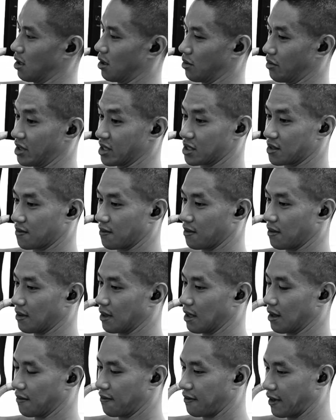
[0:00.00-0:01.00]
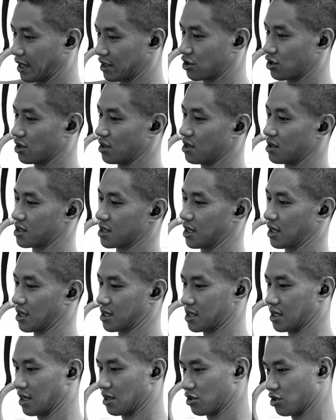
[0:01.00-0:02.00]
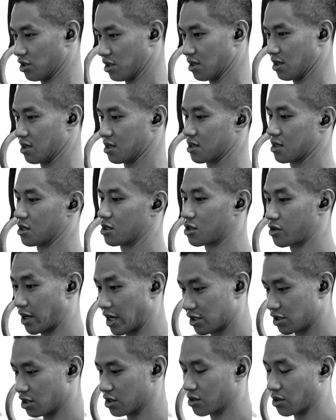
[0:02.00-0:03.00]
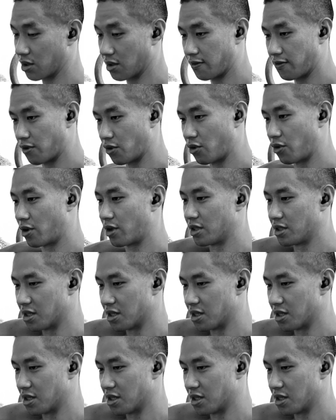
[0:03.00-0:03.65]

wrist flexions and extensions, stretches on the floor.